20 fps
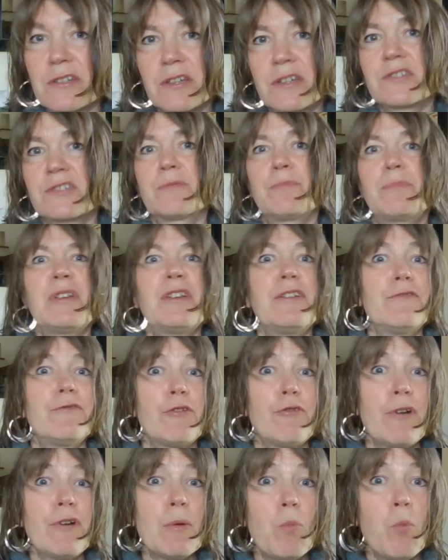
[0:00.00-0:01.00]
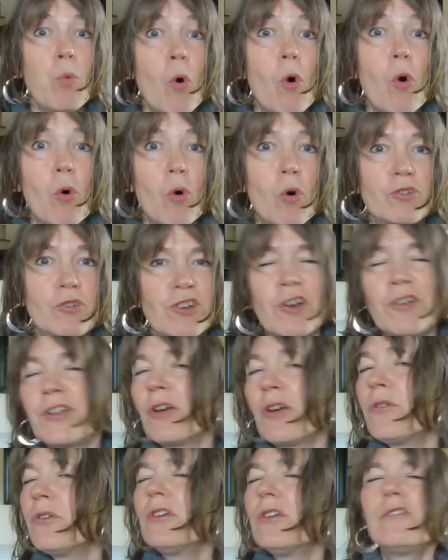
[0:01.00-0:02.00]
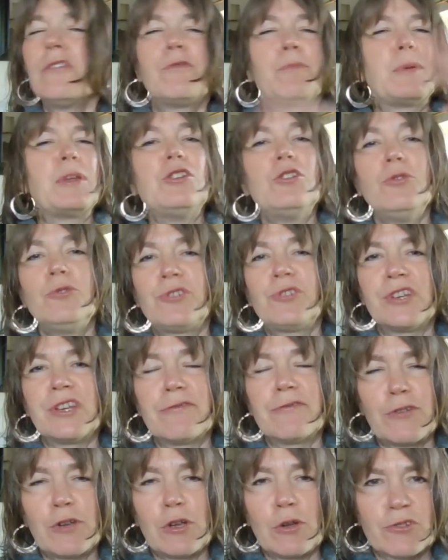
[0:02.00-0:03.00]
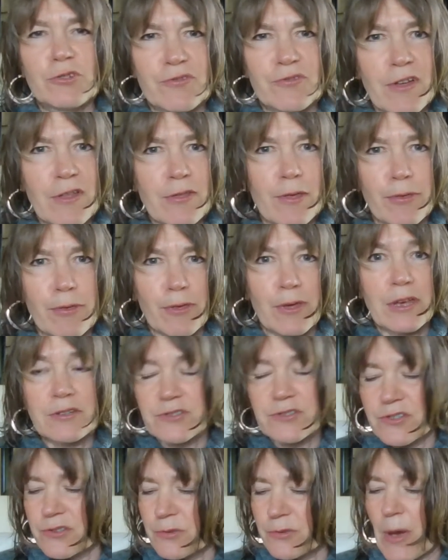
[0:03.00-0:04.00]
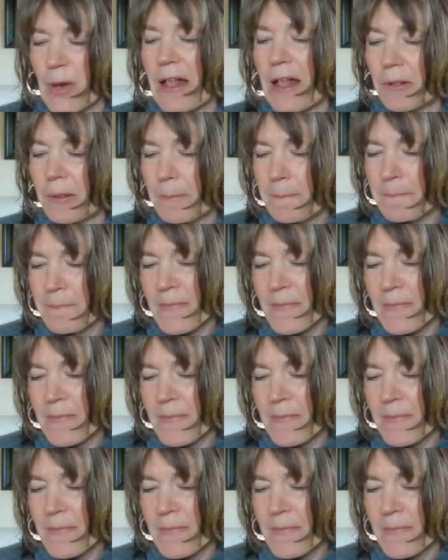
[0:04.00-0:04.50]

as a bit of a reward, I know you'll have been using it for lots of other things as well.